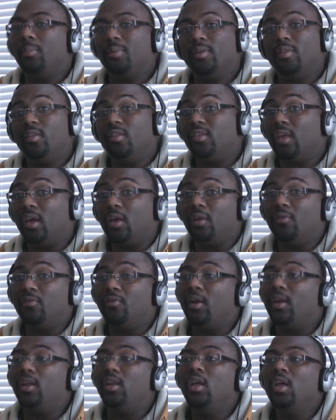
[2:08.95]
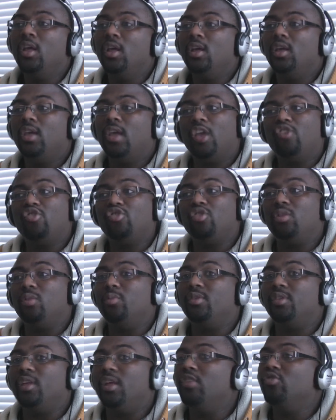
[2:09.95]
But in the second fight, he actually
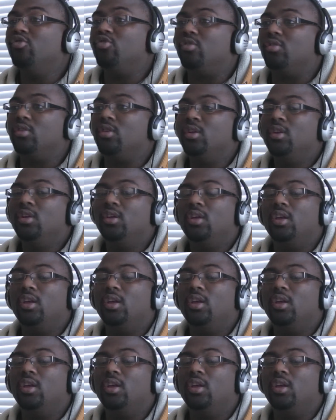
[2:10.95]
was injured,